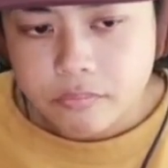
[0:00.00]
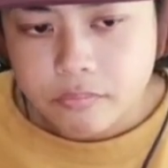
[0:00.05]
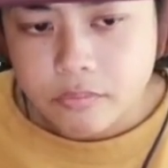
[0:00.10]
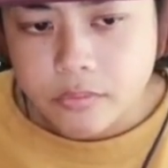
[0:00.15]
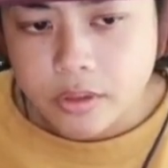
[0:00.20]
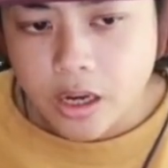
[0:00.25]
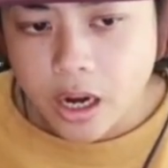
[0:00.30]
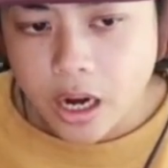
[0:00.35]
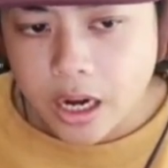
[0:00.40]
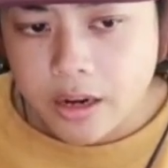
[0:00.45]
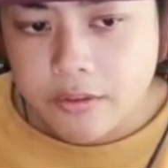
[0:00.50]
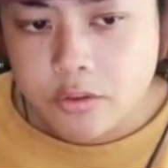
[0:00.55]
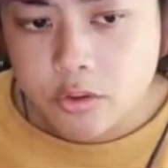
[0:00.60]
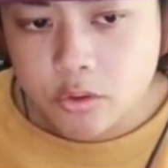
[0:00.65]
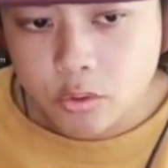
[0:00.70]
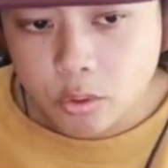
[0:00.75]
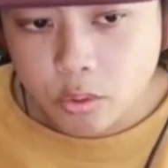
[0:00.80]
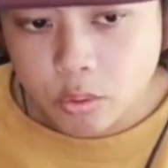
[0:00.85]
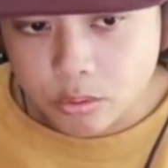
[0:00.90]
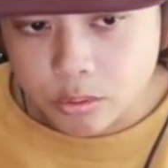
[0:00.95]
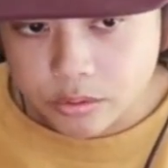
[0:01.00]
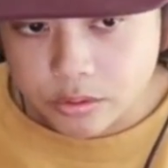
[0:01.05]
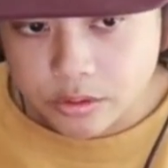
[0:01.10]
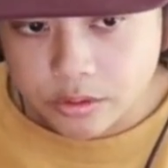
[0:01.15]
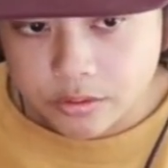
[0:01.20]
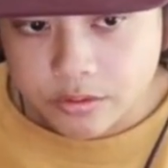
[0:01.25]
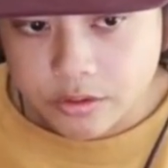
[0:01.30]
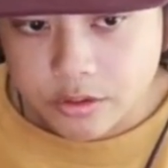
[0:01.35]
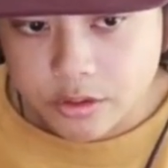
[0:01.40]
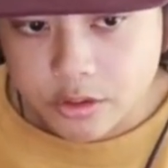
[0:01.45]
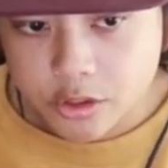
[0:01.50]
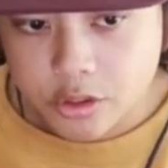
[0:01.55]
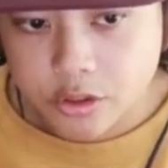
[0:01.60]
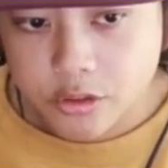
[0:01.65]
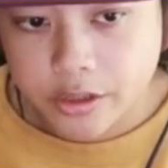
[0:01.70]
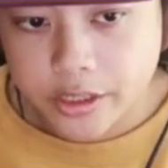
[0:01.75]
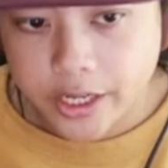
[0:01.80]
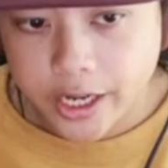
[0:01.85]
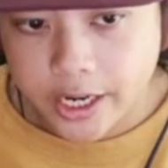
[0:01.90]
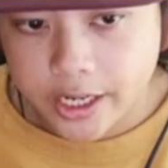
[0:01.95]
I've sold
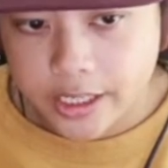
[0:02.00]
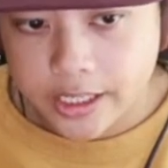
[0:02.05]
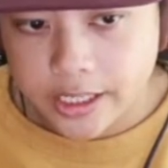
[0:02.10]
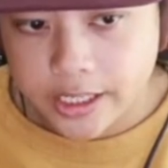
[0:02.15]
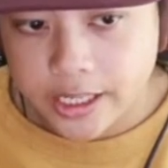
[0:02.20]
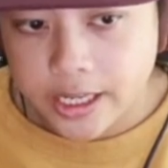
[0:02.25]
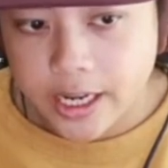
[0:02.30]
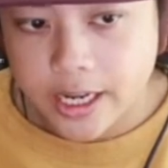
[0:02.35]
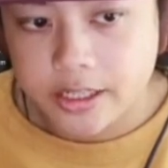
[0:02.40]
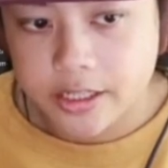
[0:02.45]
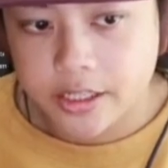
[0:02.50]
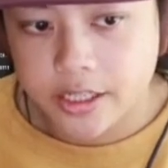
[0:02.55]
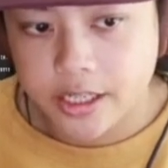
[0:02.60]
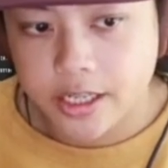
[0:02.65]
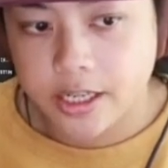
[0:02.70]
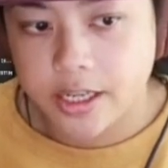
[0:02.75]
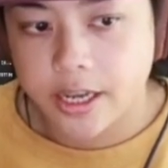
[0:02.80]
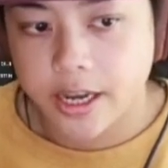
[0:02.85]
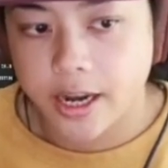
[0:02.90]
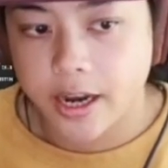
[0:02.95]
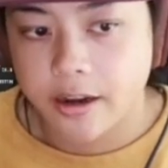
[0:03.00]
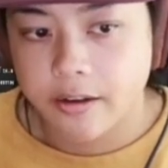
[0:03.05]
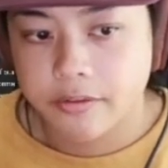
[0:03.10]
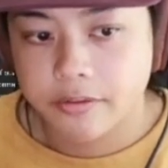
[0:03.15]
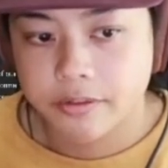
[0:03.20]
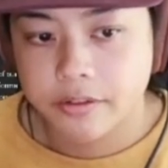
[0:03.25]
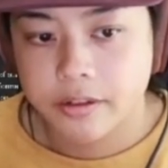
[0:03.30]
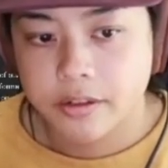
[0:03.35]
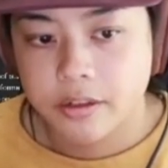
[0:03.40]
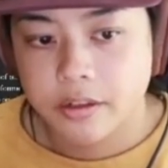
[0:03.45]
sugarcane EA decaf,